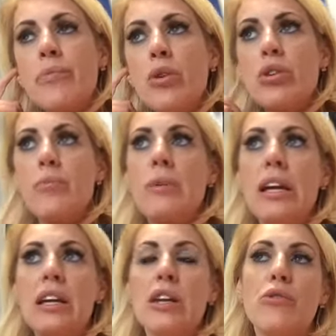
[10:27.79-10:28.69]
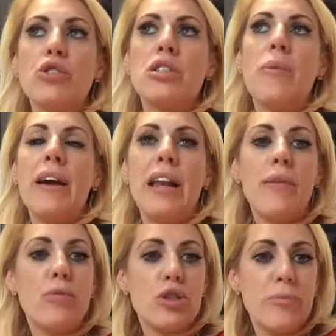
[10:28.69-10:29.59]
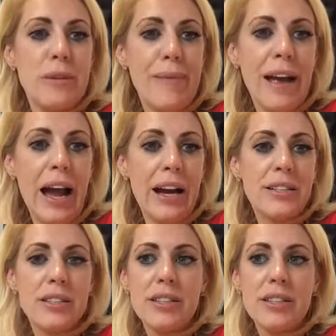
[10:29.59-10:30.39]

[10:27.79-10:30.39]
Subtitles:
could it be, just the way like somebody might act